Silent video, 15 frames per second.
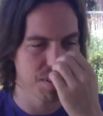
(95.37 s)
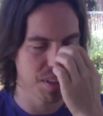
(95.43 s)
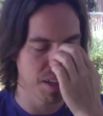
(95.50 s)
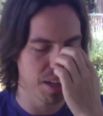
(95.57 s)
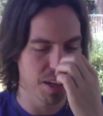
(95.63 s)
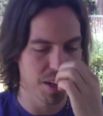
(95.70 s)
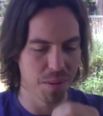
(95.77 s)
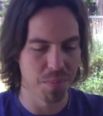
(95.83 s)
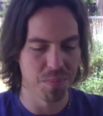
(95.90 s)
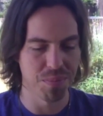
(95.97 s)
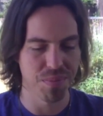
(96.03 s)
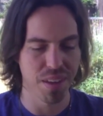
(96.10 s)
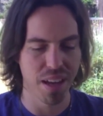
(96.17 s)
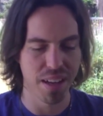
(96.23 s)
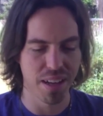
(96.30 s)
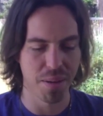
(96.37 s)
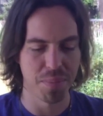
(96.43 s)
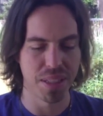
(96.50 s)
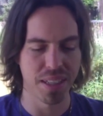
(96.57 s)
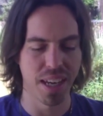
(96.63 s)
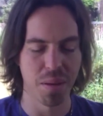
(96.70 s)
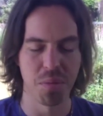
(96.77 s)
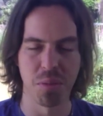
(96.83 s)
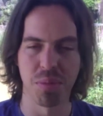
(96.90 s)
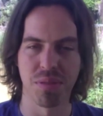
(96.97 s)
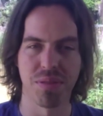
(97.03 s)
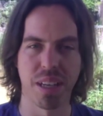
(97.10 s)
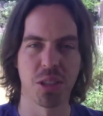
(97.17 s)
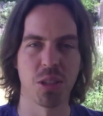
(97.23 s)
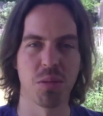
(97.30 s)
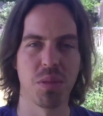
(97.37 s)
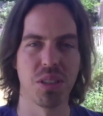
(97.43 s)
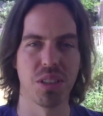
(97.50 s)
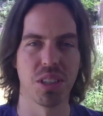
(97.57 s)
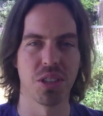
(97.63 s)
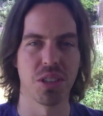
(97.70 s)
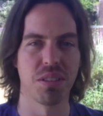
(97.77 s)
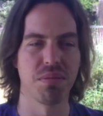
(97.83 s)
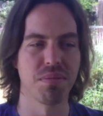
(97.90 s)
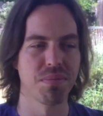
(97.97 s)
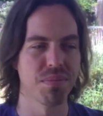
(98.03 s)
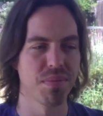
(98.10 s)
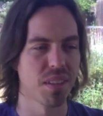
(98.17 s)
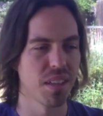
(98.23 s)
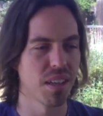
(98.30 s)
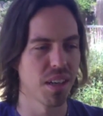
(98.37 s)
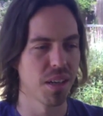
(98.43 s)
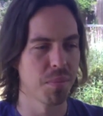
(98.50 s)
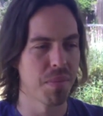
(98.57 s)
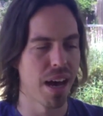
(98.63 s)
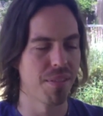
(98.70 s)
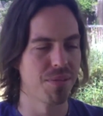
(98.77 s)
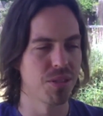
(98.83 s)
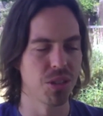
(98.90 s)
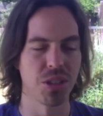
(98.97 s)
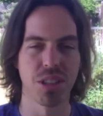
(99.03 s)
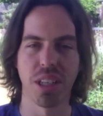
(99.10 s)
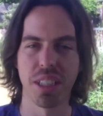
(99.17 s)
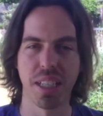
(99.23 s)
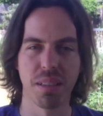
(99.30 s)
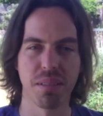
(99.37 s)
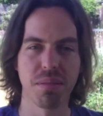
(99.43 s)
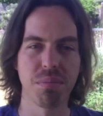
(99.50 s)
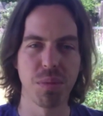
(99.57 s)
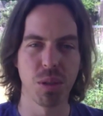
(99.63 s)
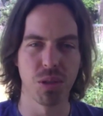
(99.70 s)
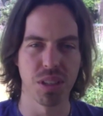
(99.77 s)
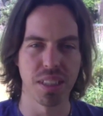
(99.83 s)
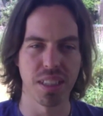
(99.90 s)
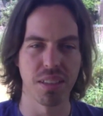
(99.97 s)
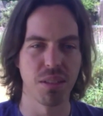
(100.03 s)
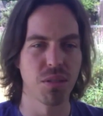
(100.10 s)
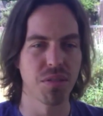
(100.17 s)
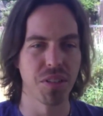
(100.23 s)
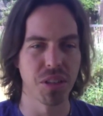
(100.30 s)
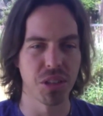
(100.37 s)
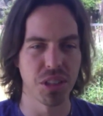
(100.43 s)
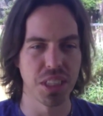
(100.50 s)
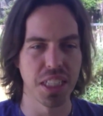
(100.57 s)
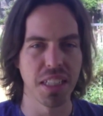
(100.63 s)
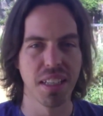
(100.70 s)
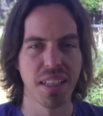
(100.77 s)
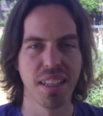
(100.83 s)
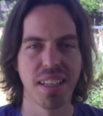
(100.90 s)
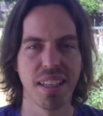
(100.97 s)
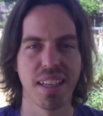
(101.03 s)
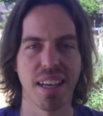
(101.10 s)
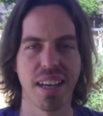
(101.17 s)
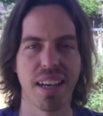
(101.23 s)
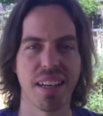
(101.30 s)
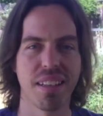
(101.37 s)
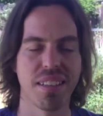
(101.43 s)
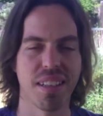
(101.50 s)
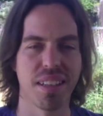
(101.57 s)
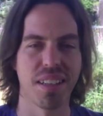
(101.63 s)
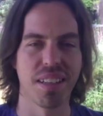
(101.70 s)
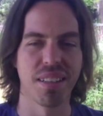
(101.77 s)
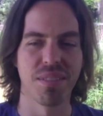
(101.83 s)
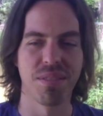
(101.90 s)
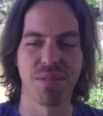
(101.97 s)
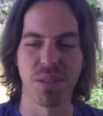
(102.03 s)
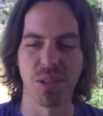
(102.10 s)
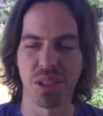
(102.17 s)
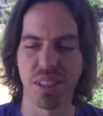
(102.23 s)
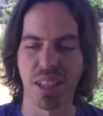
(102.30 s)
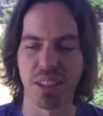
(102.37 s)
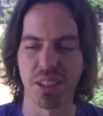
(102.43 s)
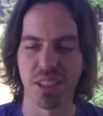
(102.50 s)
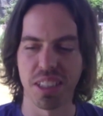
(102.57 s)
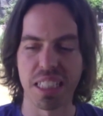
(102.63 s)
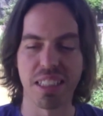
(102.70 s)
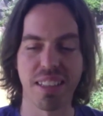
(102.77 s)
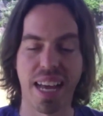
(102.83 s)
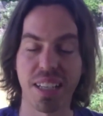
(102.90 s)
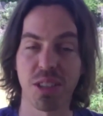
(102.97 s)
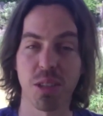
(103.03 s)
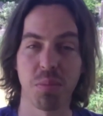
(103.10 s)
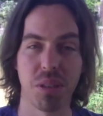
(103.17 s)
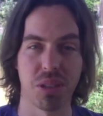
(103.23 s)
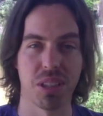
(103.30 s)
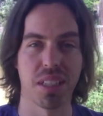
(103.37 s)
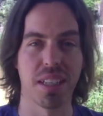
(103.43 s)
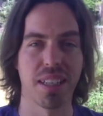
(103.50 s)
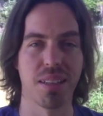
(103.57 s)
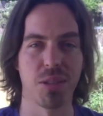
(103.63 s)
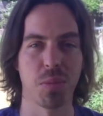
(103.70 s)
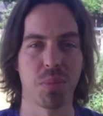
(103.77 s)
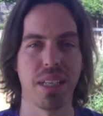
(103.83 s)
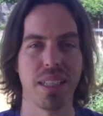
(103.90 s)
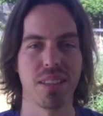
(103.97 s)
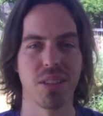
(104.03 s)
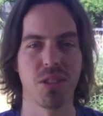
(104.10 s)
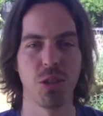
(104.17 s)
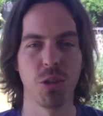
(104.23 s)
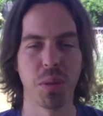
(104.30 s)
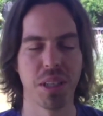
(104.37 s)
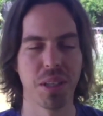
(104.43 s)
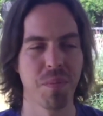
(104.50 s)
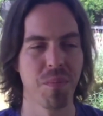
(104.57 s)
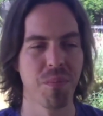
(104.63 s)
And I became a professional musician after studying music in university. And first I studied classical music, and I was playing the tuba